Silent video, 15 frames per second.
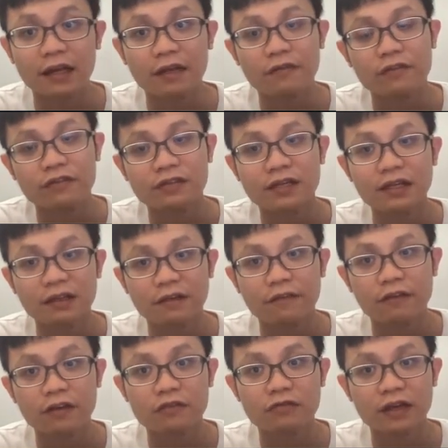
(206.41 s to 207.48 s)
If you say the
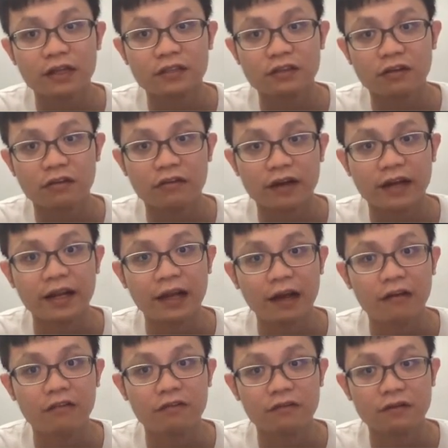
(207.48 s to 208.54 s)
first one is correct,
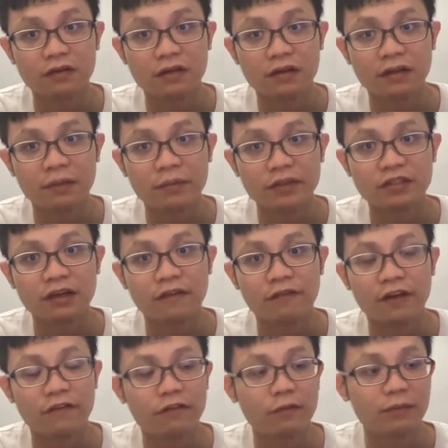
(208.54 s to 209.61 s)
how the temperature
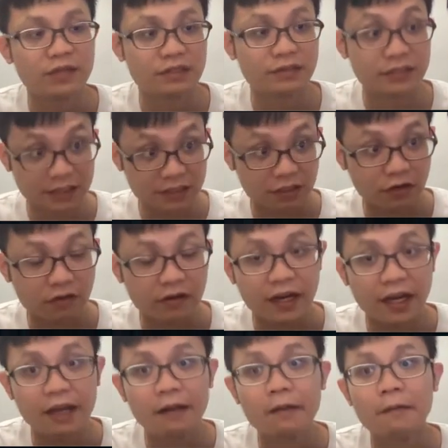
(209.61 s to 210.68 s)
affect food preservation is
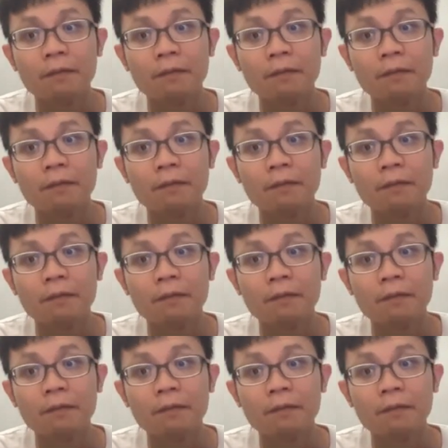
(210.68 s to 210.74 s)
correct,